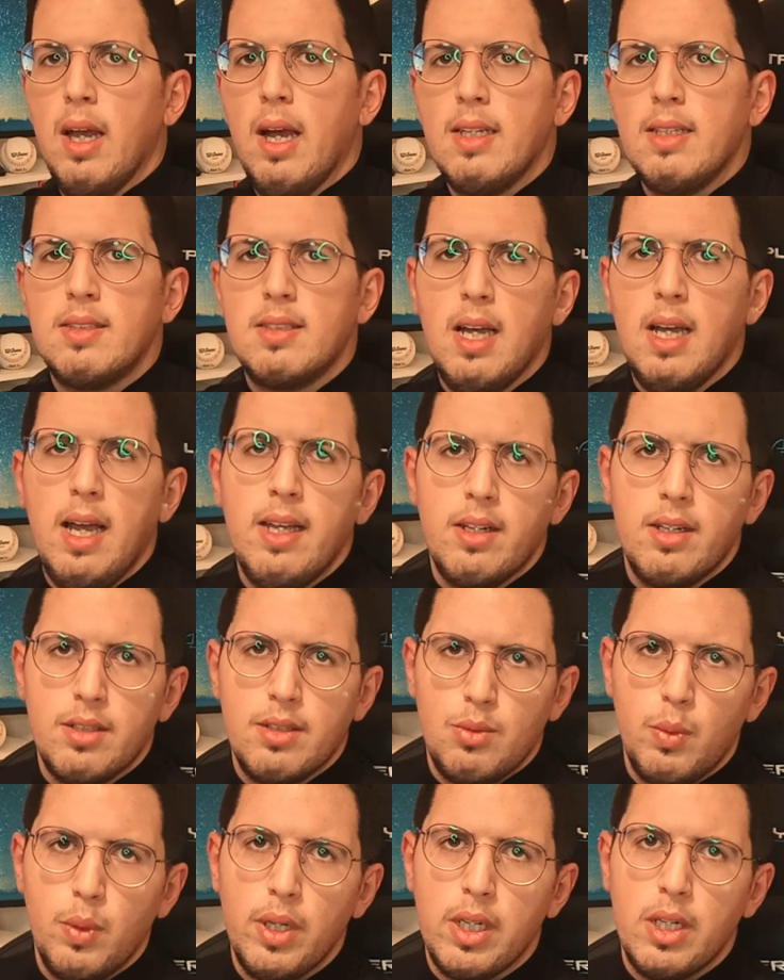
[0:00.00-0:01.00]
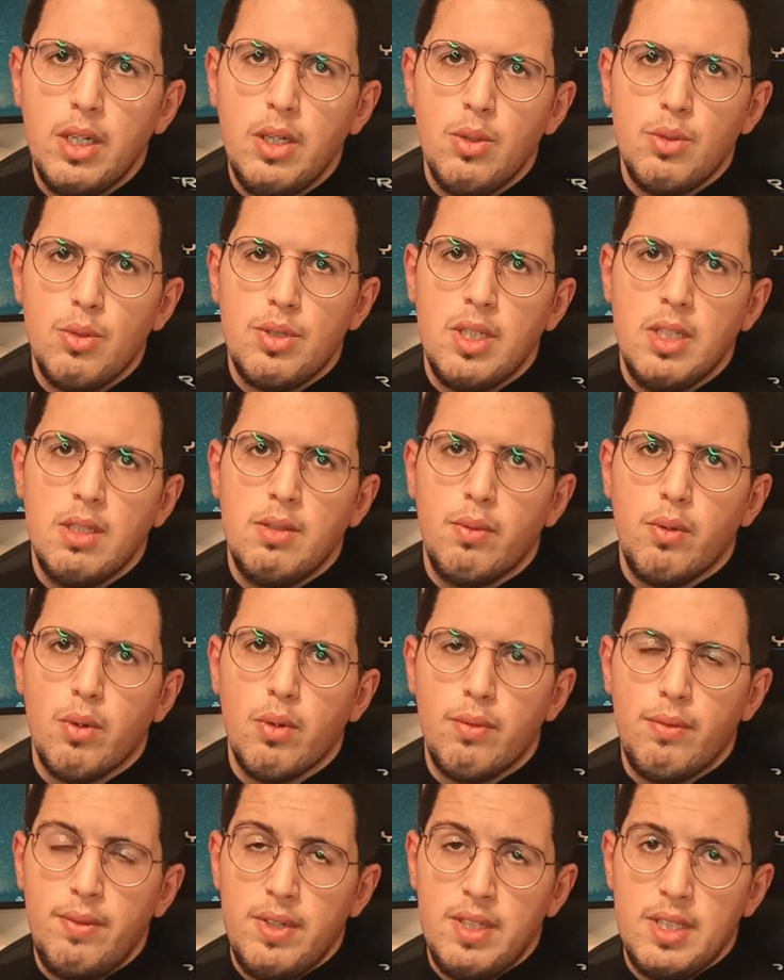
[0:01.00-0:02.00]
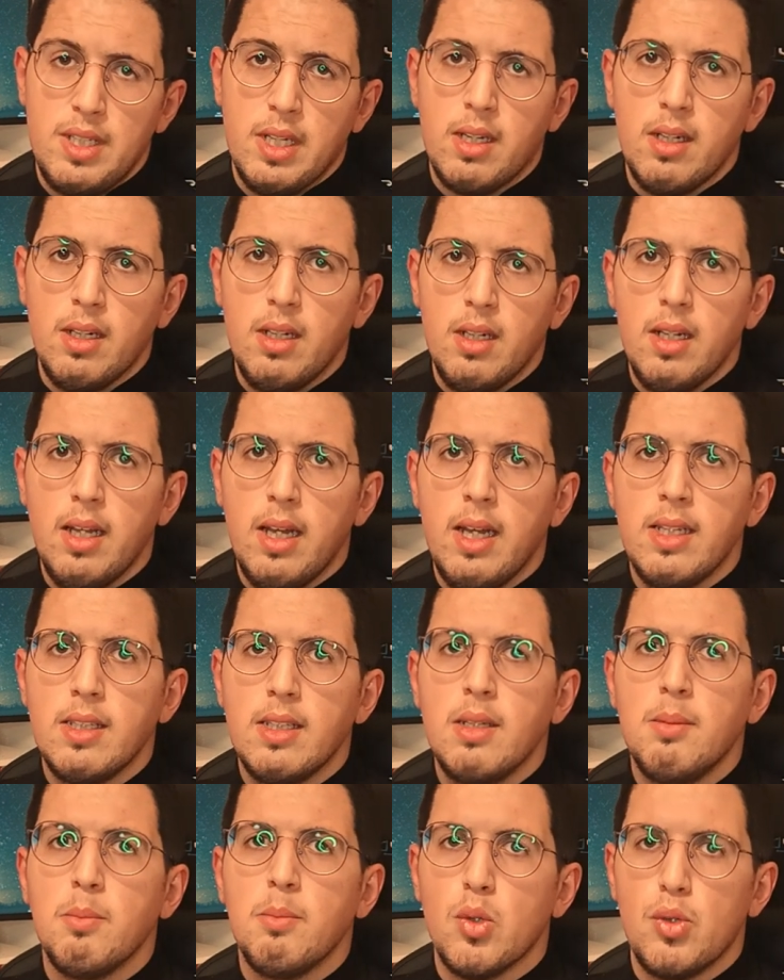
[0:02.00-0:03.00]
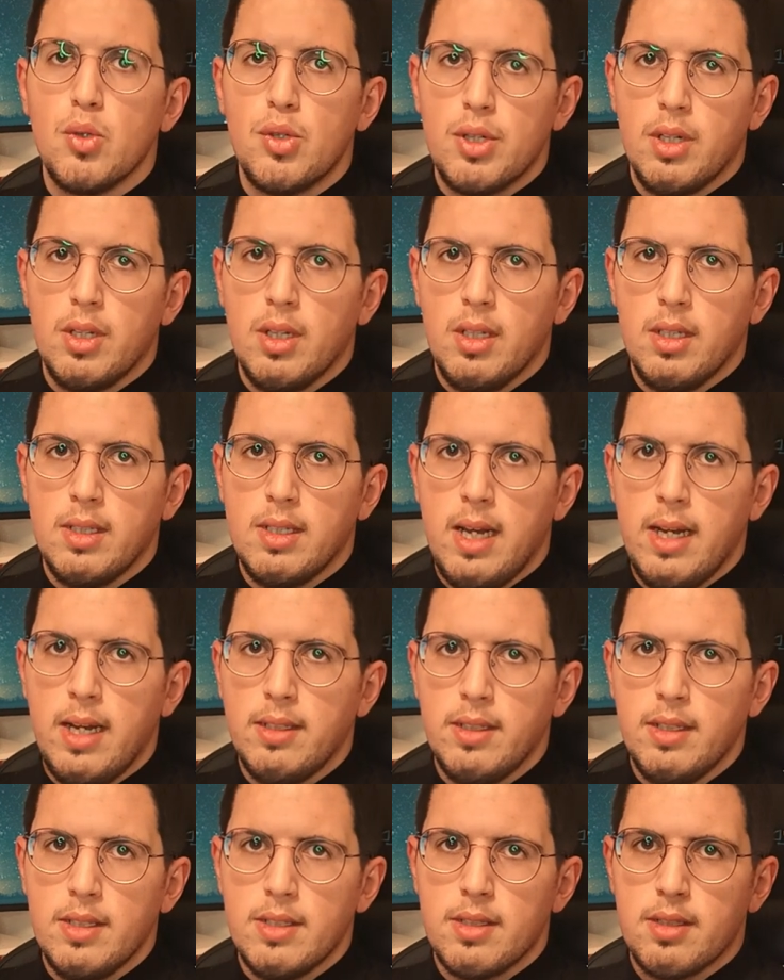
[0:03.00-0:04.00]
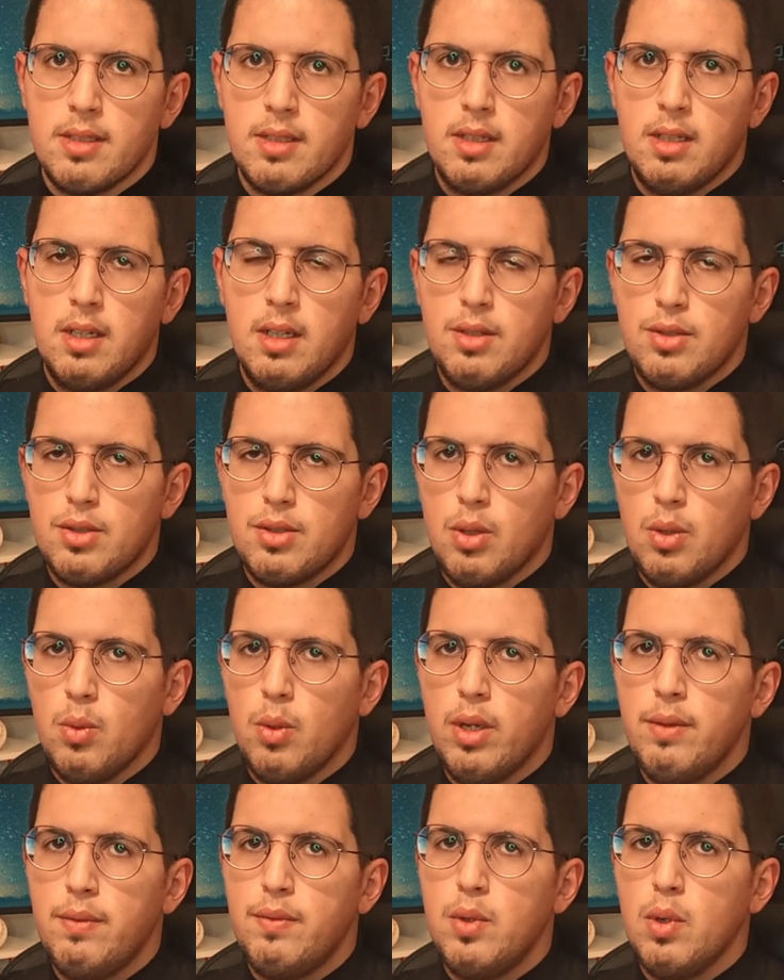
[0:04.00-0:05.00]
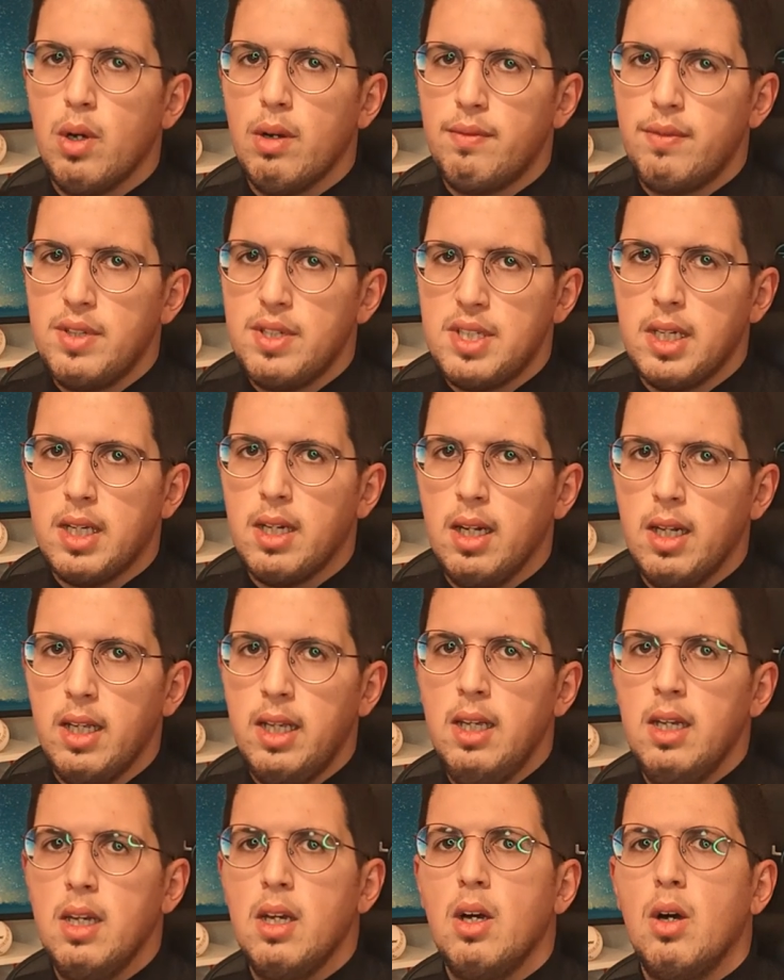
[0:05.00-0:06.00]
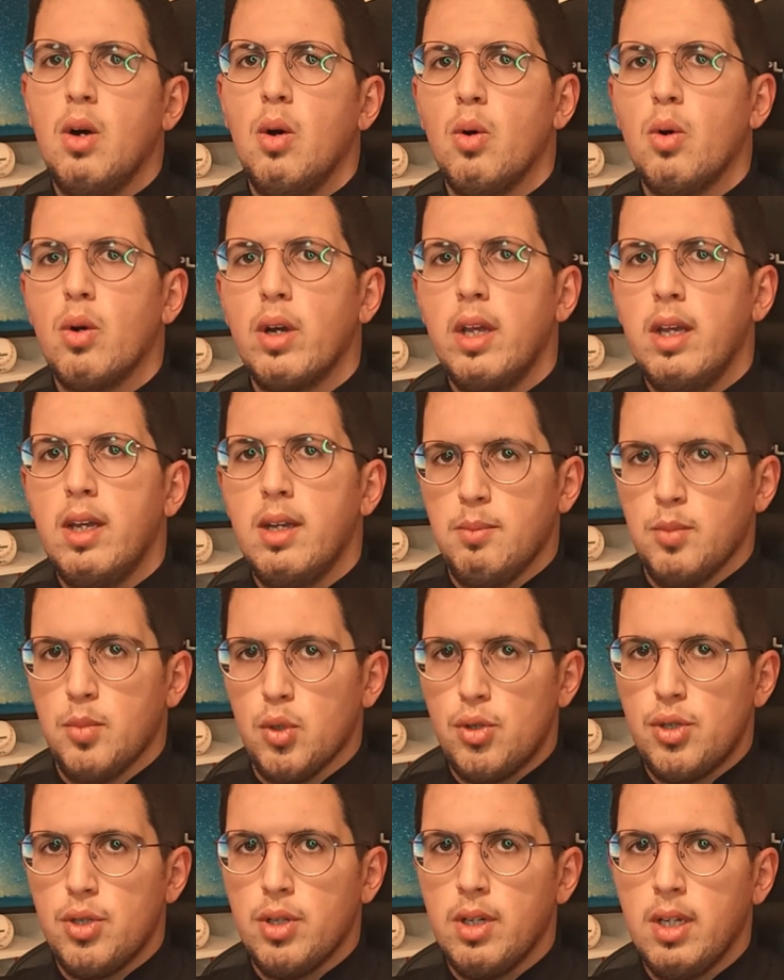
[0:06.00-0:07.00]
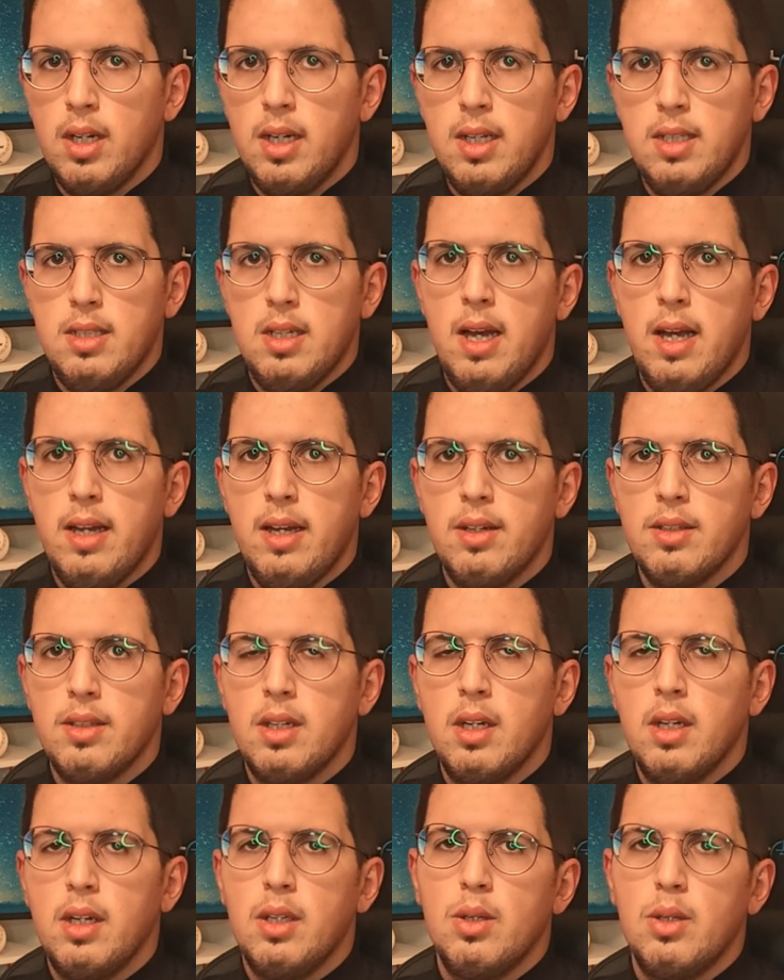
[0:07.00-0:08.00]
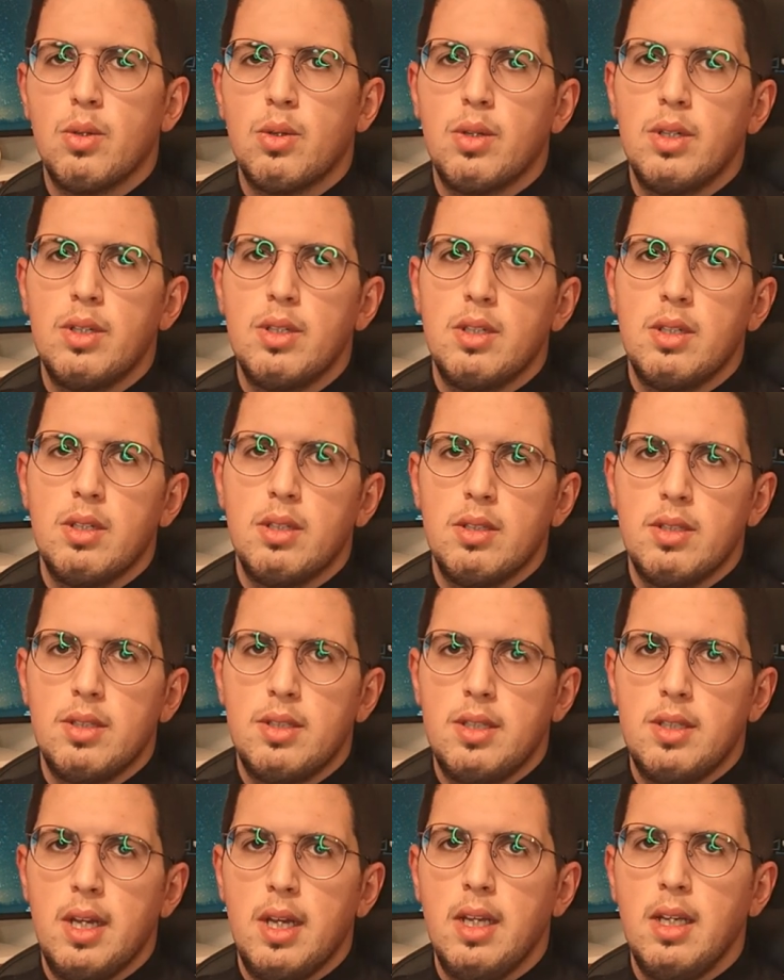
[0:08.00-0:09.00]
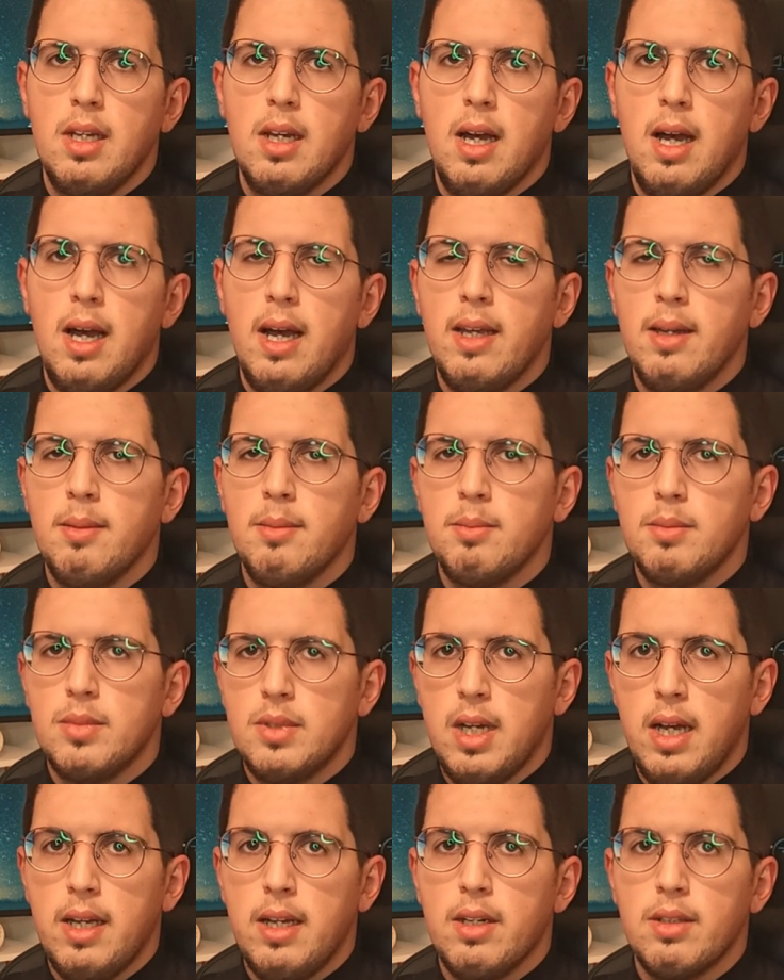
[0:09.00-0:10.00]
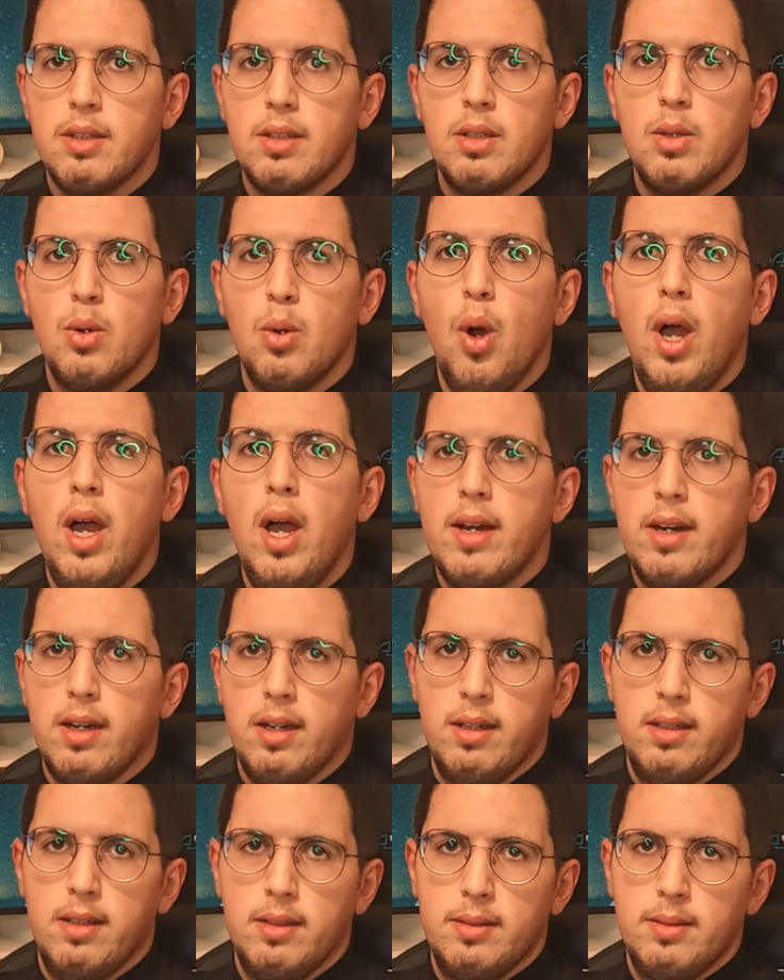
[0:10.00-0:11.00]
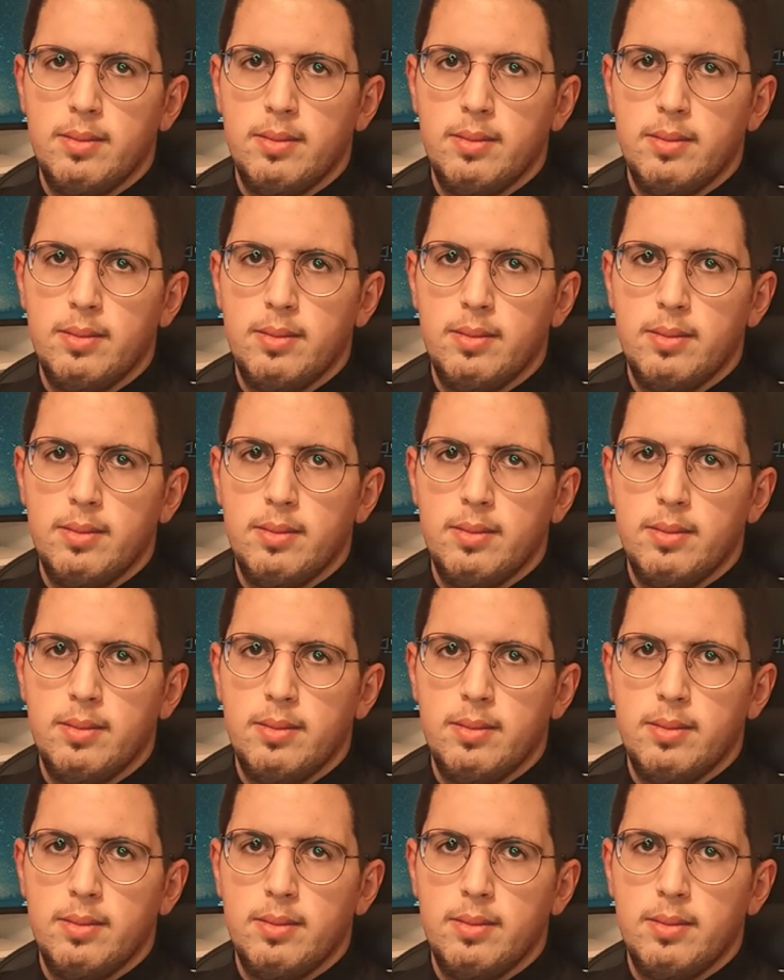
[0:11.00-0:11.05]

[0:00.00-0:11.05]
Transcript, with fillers: And tired, we can use it for physical and emotional tiredness. So if you are physically or emotionally tired, you can say, I am tired, Wahraq.